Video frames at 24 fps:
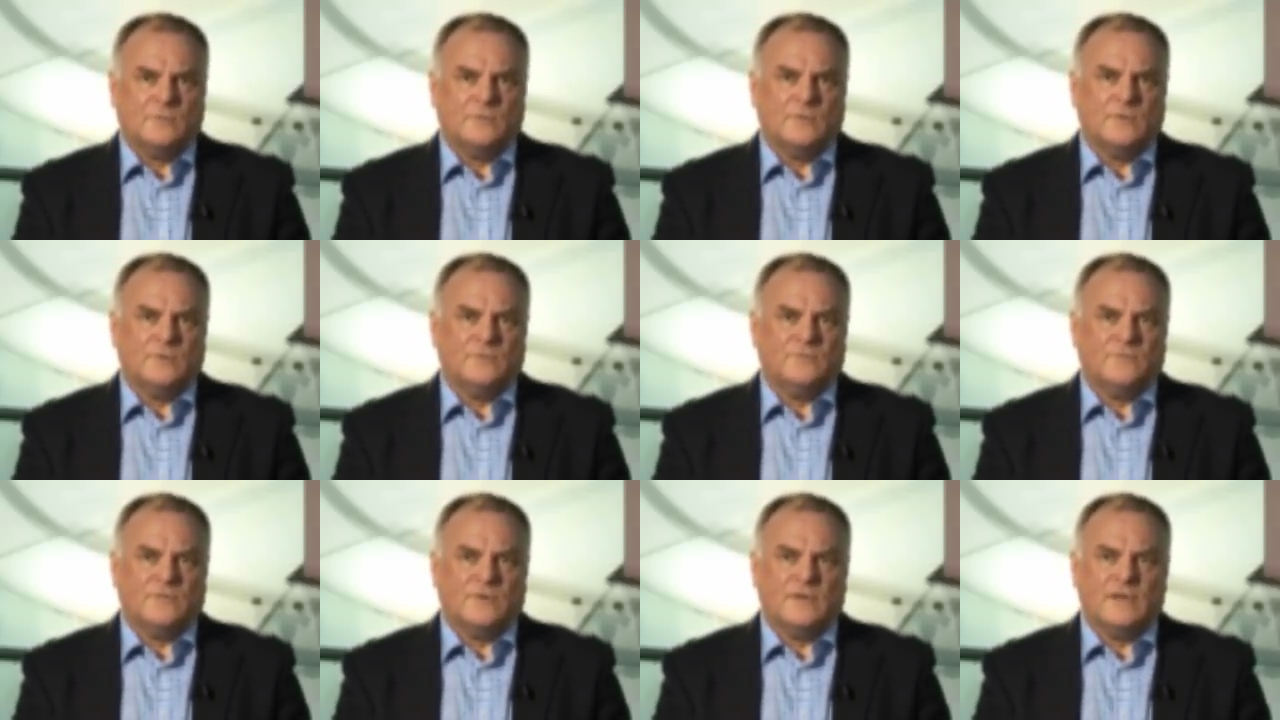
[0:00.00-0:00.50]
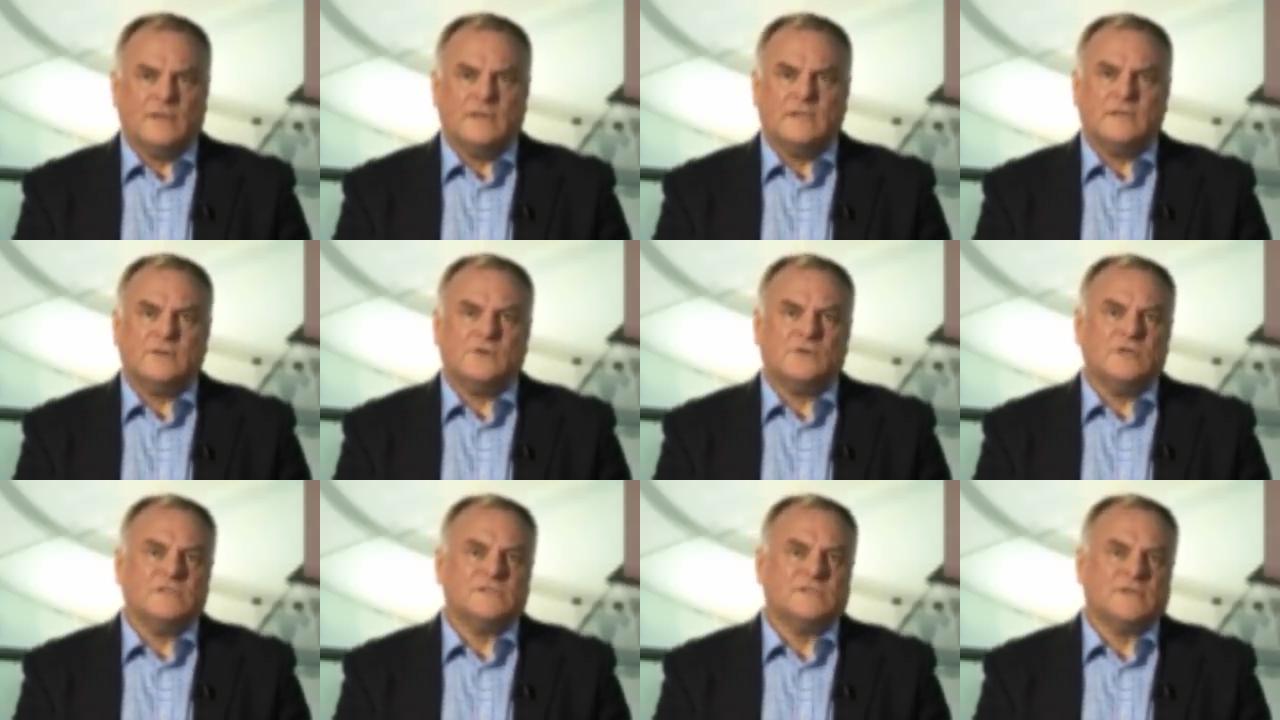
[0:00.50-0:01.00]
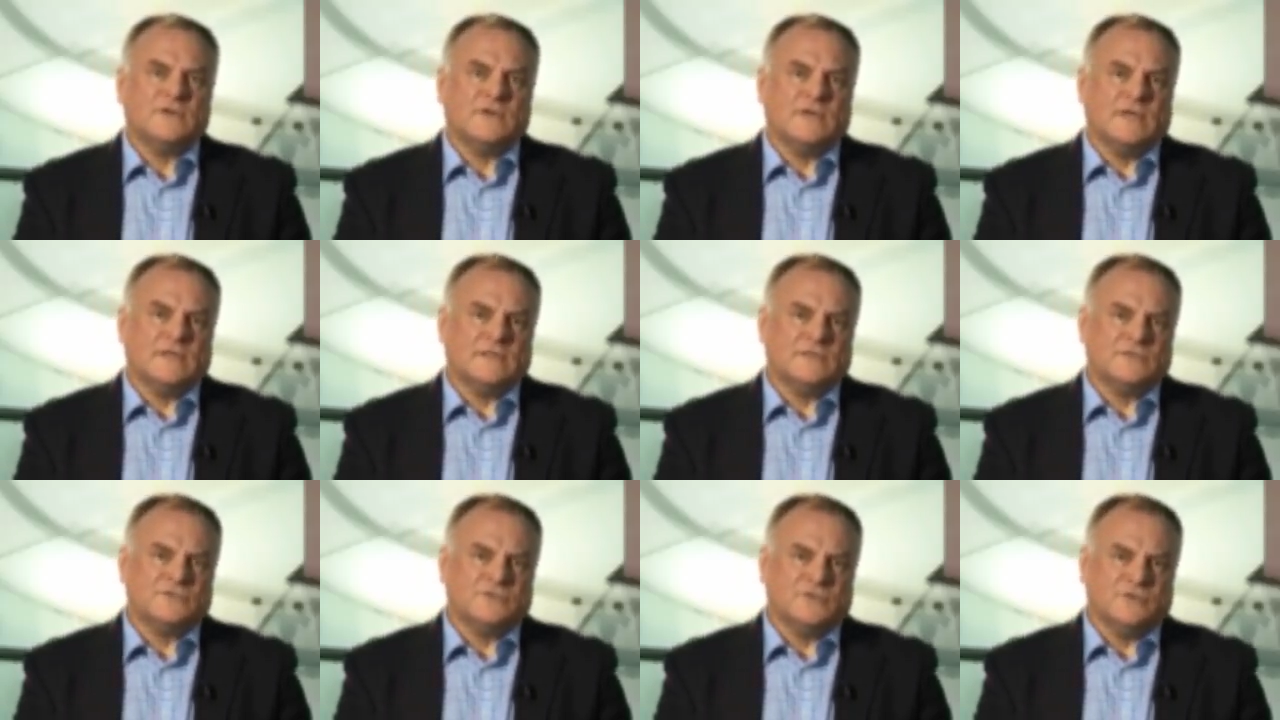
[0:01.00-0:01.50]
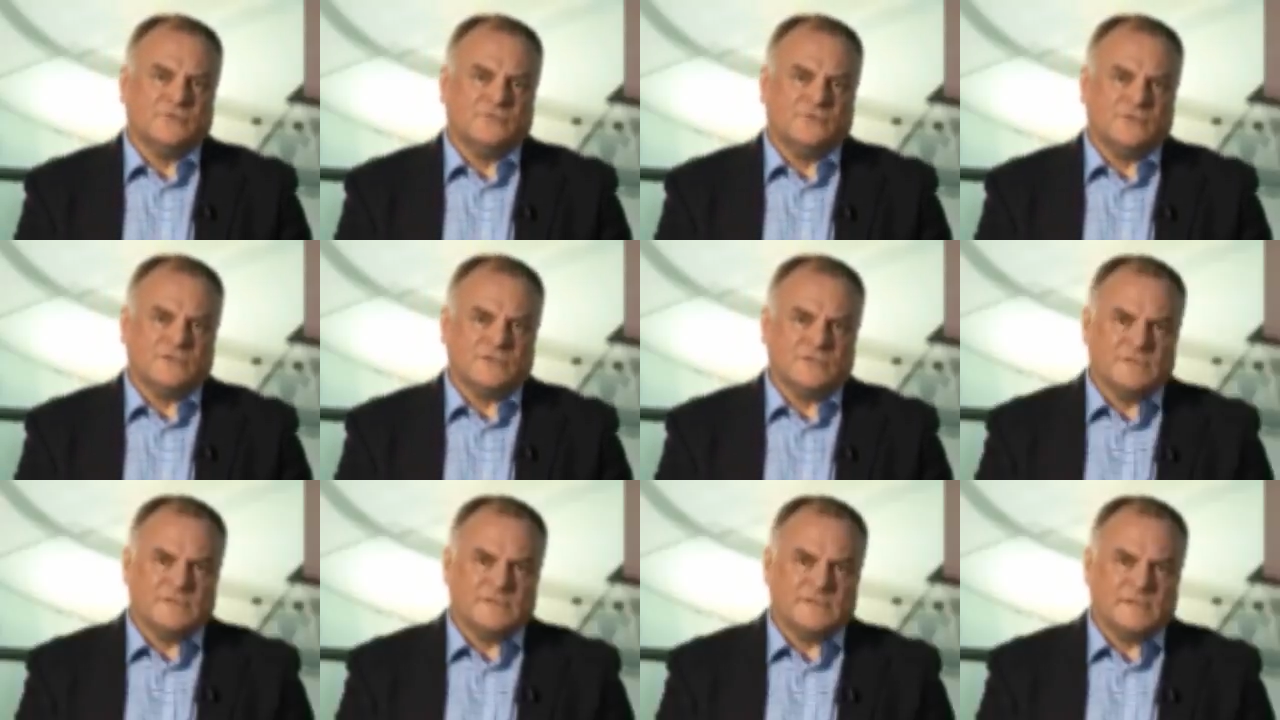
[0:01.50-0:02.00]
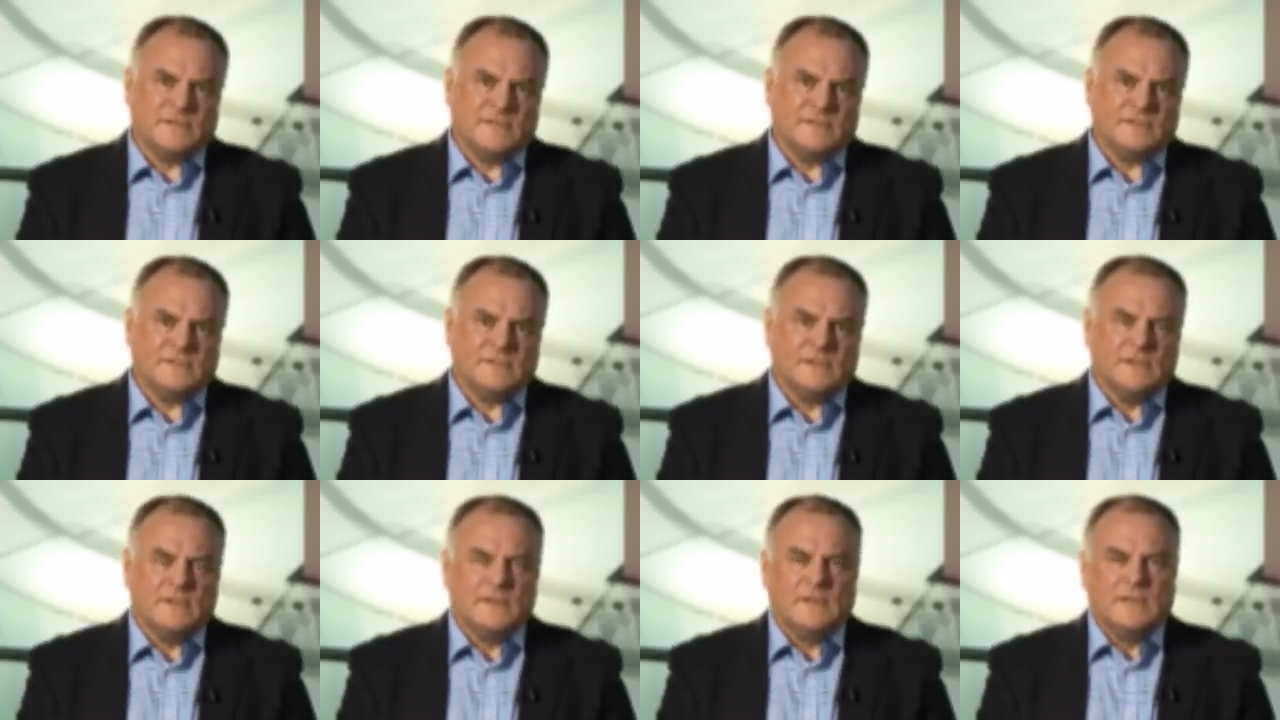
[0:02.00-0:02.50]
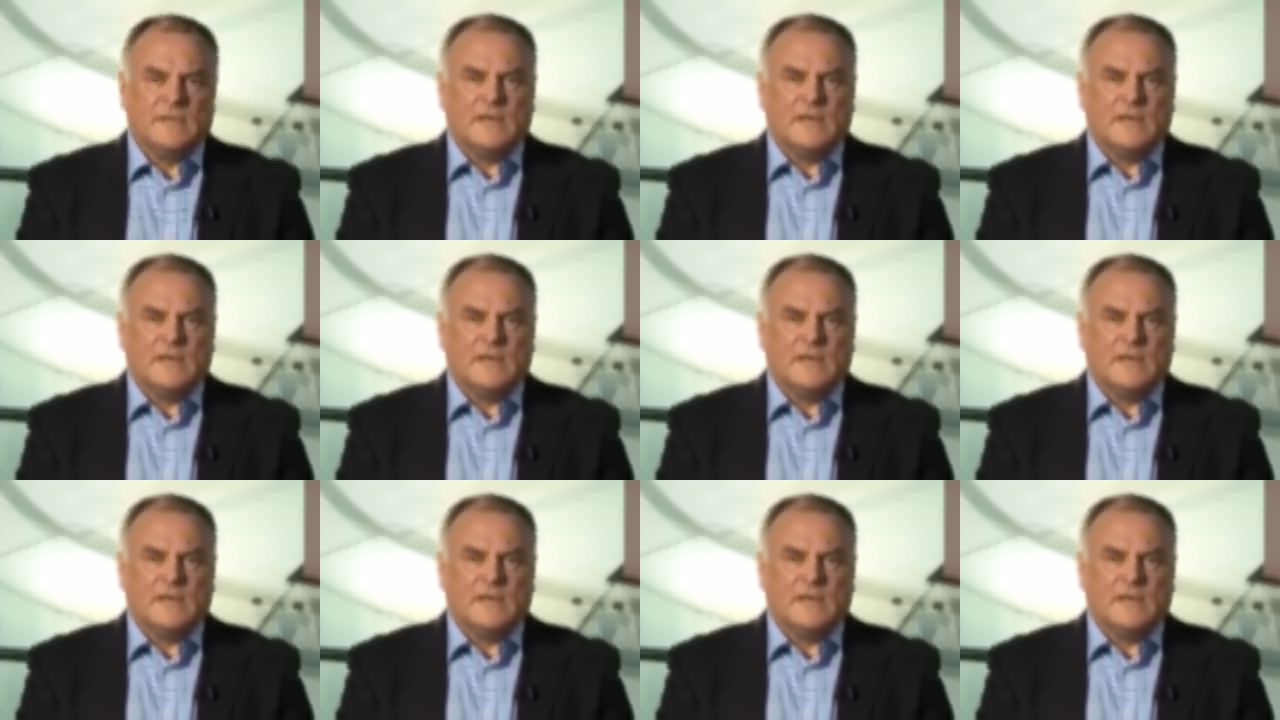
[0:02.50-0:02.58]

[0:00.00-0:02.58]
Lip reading: We've increased our energy efficiencies,